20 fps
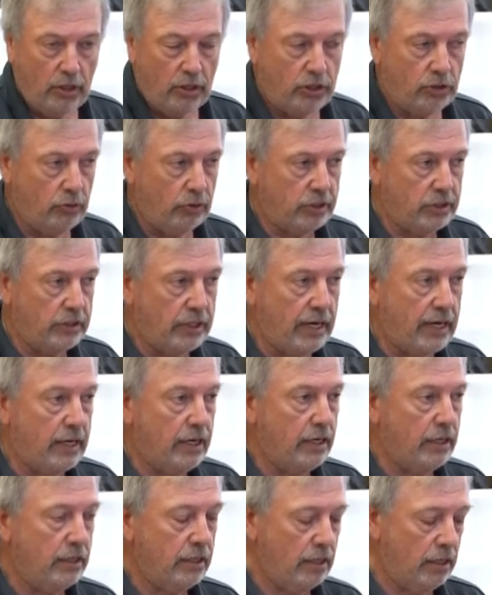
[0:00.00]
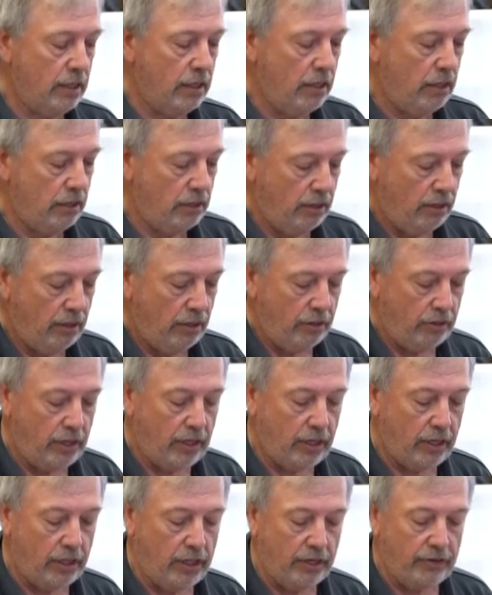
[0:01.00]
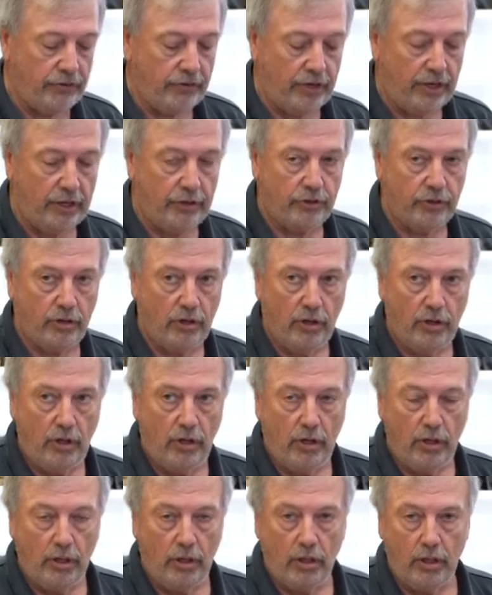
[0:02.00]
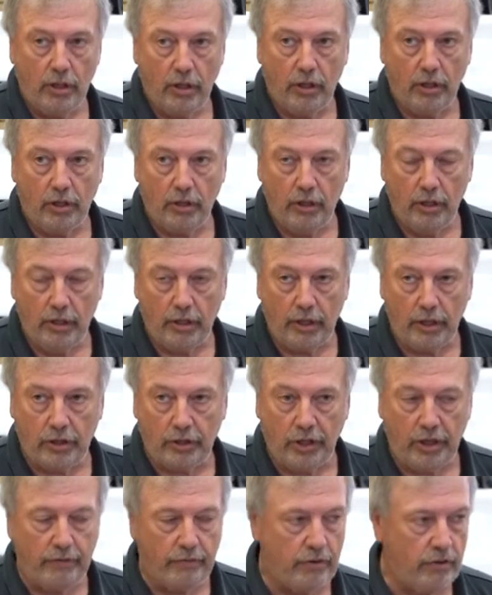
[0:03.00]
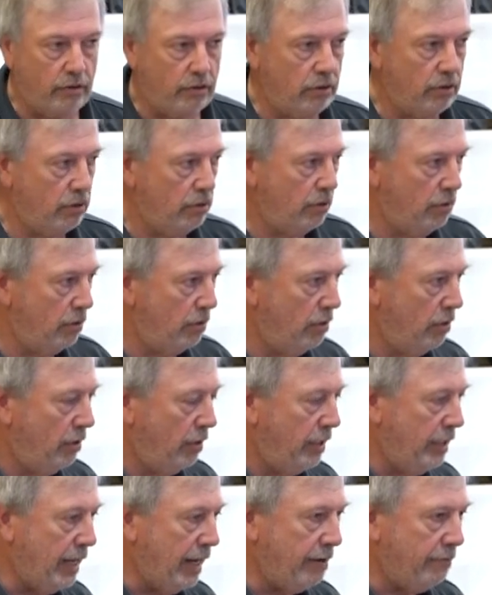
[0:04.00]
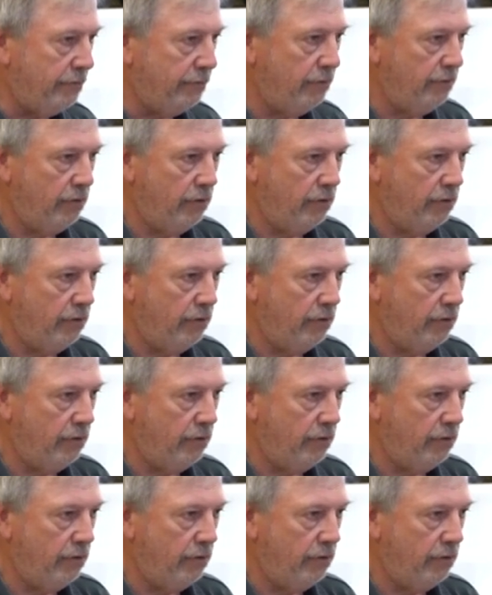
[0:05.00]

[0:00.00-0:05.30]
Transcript: So it's not, think of this as a cleaver, knife.